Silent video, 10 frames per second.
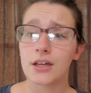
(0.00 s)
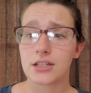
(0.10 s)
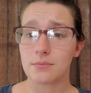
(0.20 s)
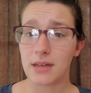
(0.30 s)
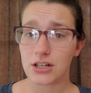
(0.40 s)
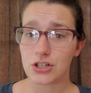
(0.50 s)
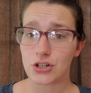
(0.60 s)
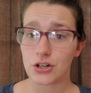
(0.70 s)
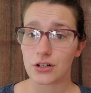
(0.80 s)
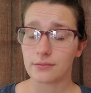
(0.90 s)
to make
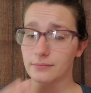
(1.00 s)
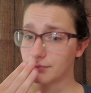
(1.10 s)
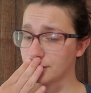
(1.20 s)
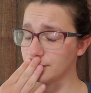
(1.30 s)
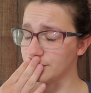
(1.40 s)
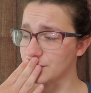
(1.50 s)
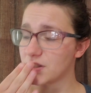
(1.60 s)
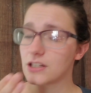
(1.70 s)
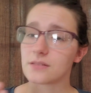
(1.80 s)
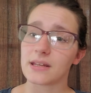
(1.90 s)
sure
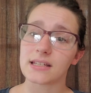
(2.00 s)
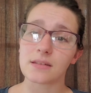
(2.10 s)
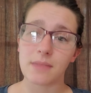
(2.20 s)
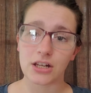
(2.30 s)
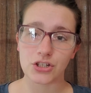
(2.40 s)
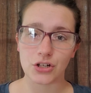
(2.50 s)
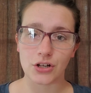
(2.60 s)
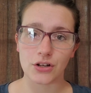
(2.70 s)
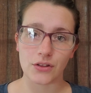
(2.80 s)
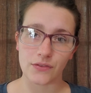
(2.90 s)
to make
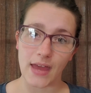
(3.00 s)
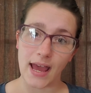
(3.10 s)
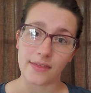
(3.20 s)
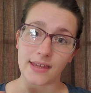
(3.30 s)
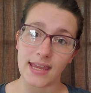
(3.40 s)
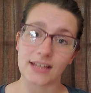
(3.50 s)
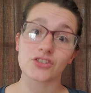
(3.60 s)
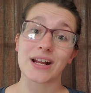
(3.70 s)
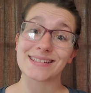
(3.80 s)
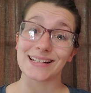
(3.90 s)
sure that the
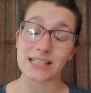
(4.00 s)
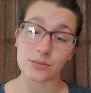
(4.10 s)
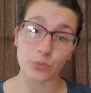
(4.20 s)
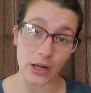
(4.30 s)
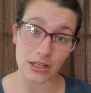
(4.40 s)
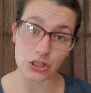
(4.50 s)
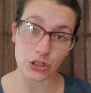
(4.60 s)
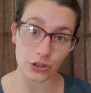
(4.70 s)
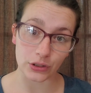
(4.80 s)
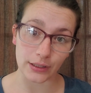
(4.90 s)
cancer has not spread
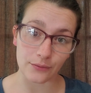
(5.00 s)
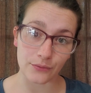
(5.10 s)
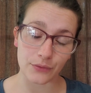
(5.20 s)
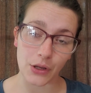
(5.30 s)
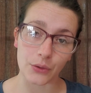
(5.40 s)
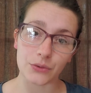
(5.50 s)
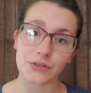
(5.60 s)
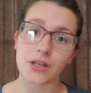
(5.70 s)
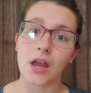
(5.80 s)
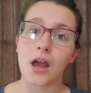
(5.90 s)
to your lymph nodes.